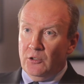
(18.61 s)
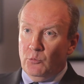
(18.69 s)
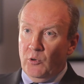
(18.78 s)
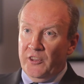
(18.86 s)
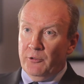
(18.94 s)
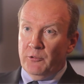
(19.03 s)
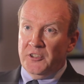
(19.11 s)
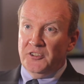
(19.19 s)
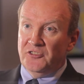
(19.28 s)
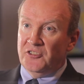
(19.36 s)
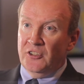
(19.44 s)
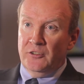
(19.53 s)
whether it
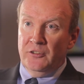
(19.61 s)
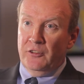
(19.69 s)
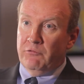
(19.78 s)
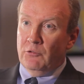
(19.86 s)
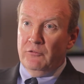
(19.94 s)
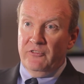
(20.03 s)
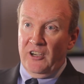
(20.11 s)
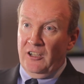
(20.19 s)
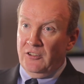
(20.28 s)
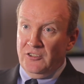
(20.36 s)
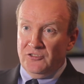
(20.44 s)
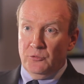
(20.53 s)
is done through
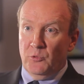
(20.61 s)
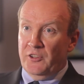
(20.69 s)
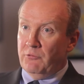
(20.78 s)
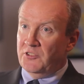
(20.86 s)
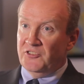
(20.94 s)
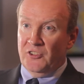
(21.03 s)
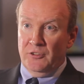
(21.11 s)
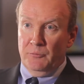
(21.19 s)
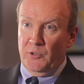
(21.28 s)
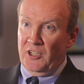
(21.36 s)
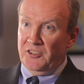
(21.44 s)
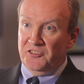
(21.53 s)
violence or whether it's done
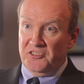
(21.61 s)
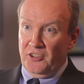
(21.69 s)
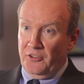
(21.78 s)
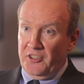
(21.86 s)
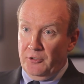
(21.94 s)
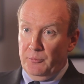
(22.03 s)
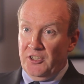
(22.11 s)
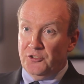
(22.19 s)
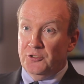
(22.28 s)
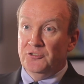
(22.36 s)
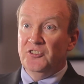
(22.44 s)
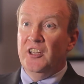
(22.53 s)
by stealthier
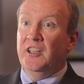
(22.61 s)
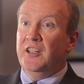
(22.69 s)
measures,